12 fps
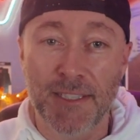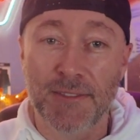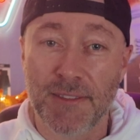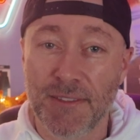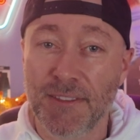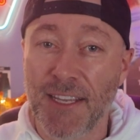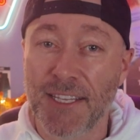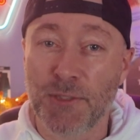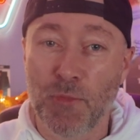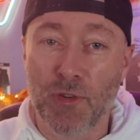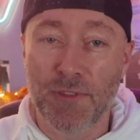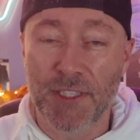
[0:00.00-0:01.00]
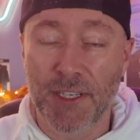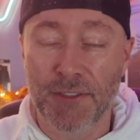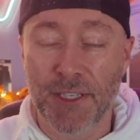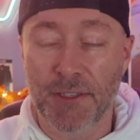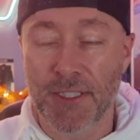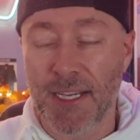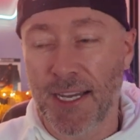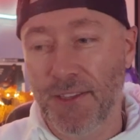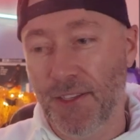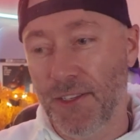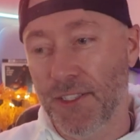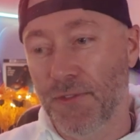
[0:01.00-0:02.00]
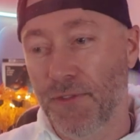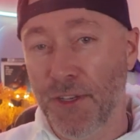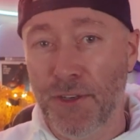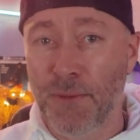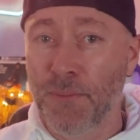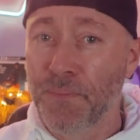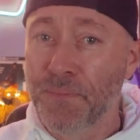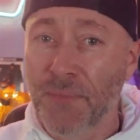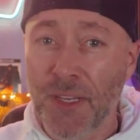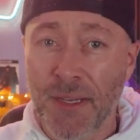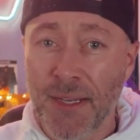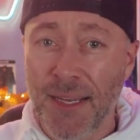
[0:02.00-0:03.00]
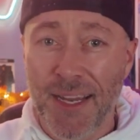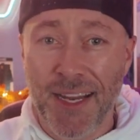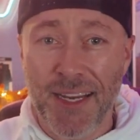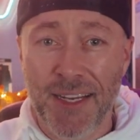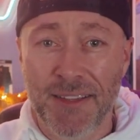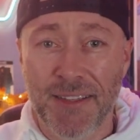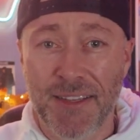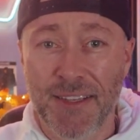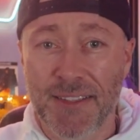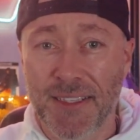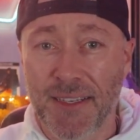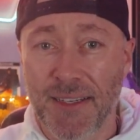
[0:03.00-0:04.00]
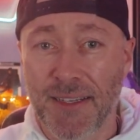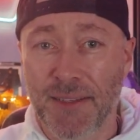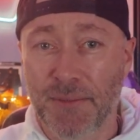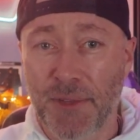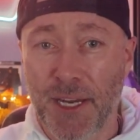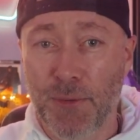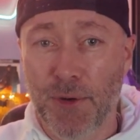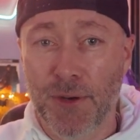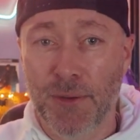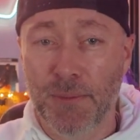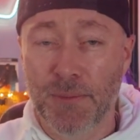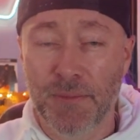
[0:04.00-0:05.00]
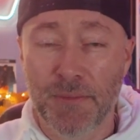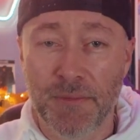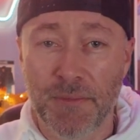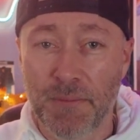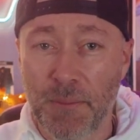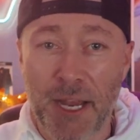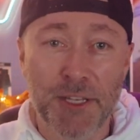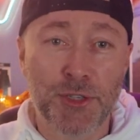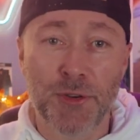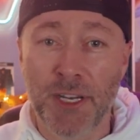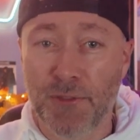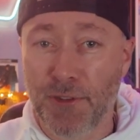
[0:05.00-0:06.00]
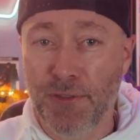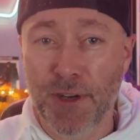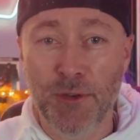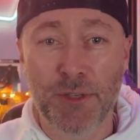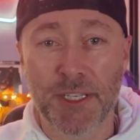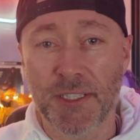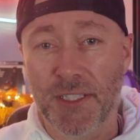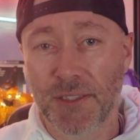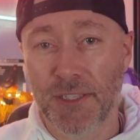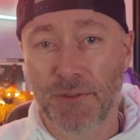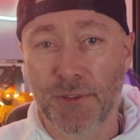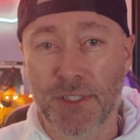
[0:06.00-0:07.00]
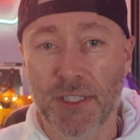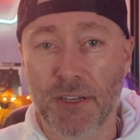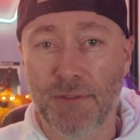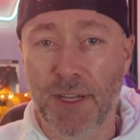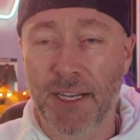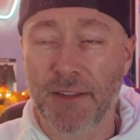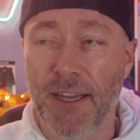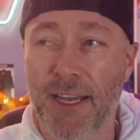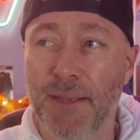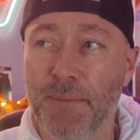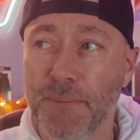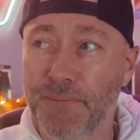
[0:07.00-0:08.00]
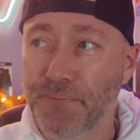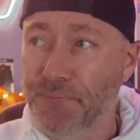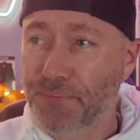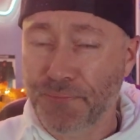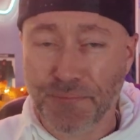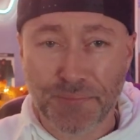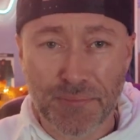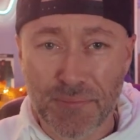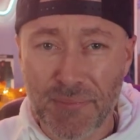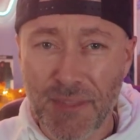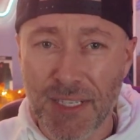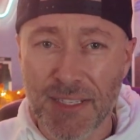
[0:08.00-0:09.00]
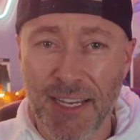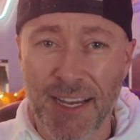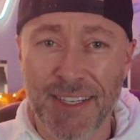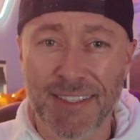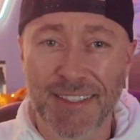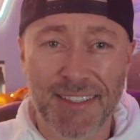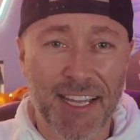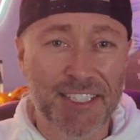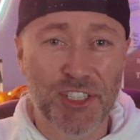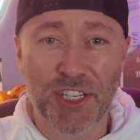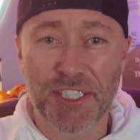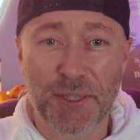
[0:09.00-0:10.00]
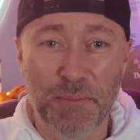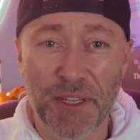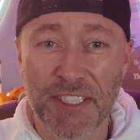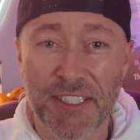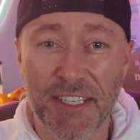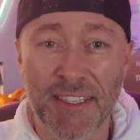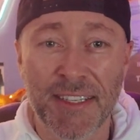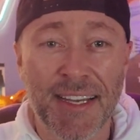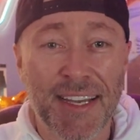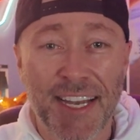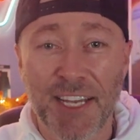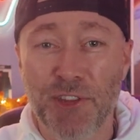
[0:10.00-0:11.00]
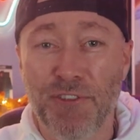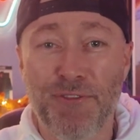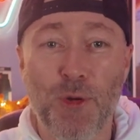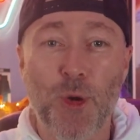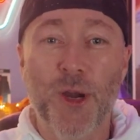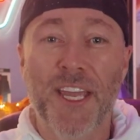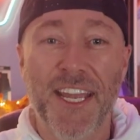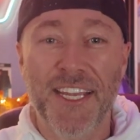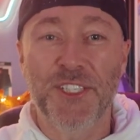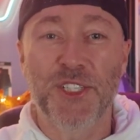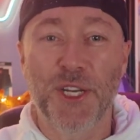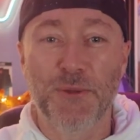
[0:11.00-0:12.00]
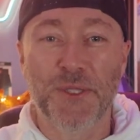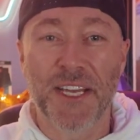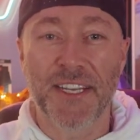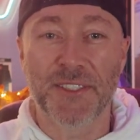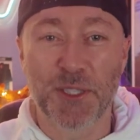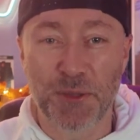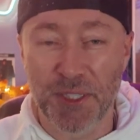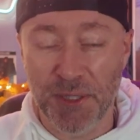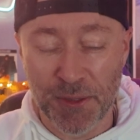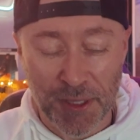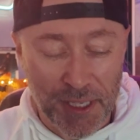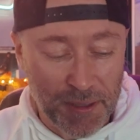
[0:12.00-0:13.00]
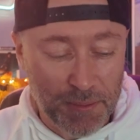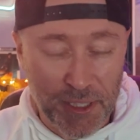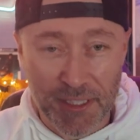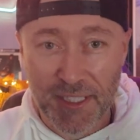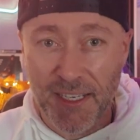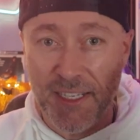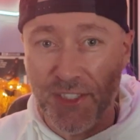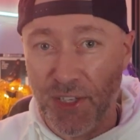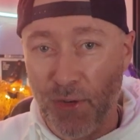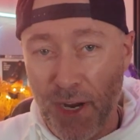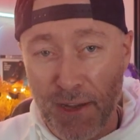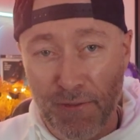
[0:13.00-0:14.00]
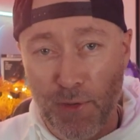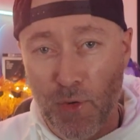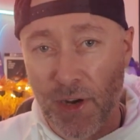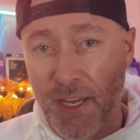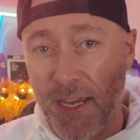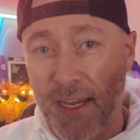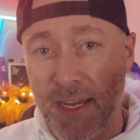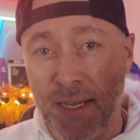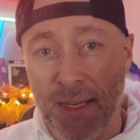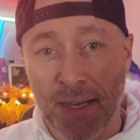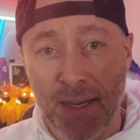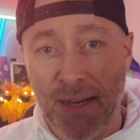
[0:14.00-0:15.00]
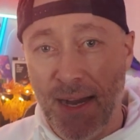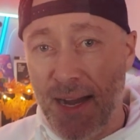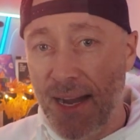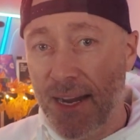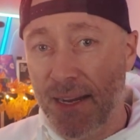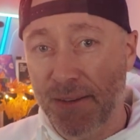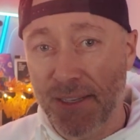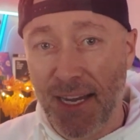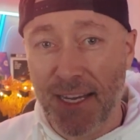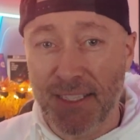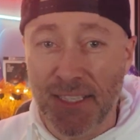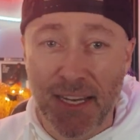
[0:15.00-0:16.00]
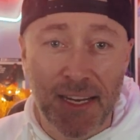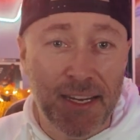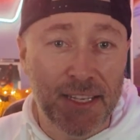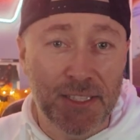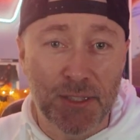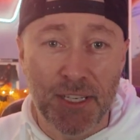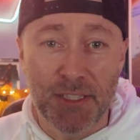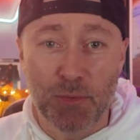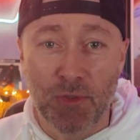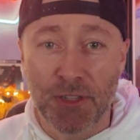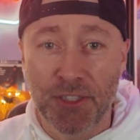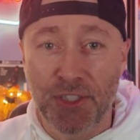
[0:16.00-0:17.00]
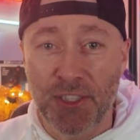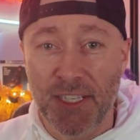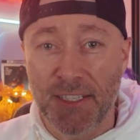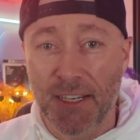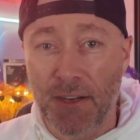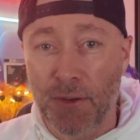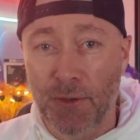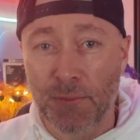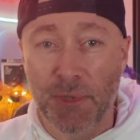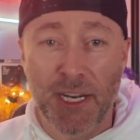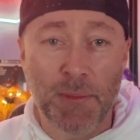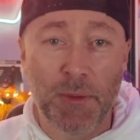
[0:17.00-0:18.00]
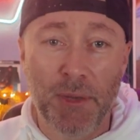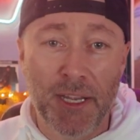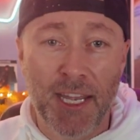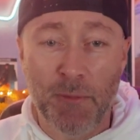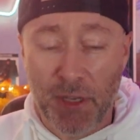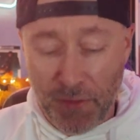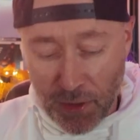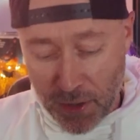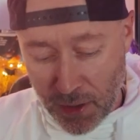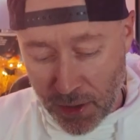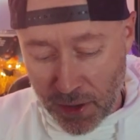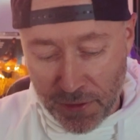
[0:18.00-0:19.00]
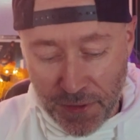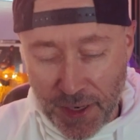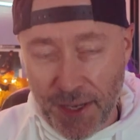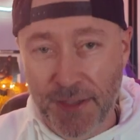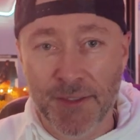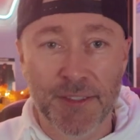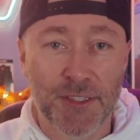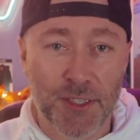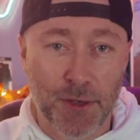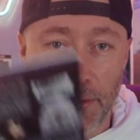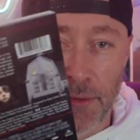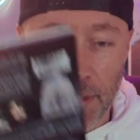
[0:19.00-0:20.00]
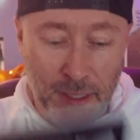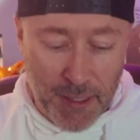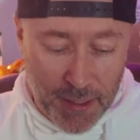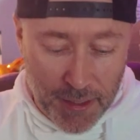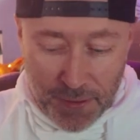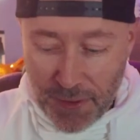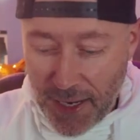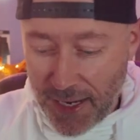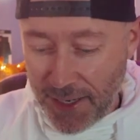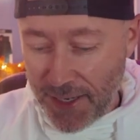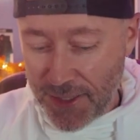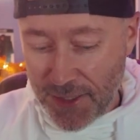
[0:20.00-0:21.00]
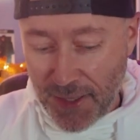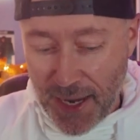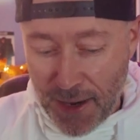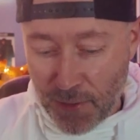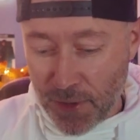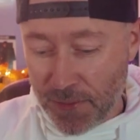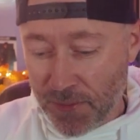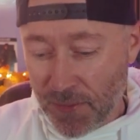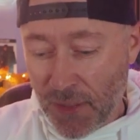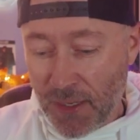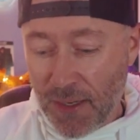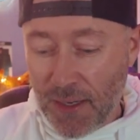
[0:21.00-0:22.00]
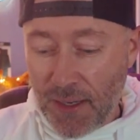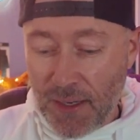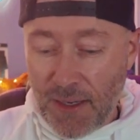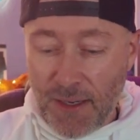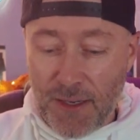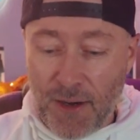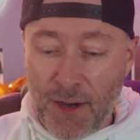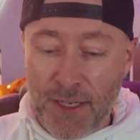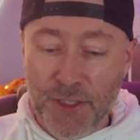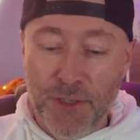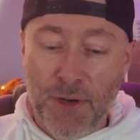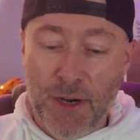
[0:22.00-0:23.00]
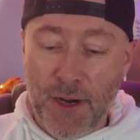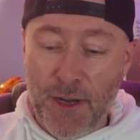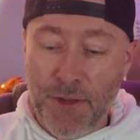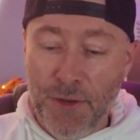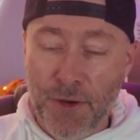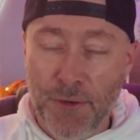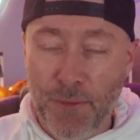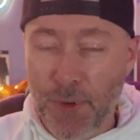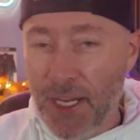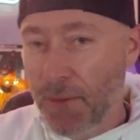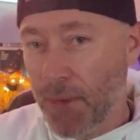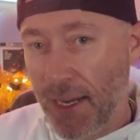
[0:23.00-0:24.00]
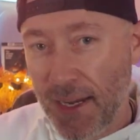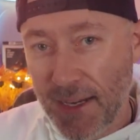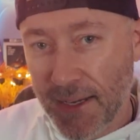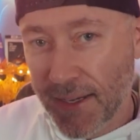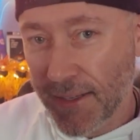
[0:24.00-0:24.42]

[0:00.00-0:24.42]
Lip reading: that's more of a telltale sign that it's film and that they were measuring for focus and different stuff like that. And they just missed it. And the 4K shows that to you. But it's a great 4K. I say it's one that you need to own, but I'm a big Amityville horror fan. So that is that one. On to our other remake,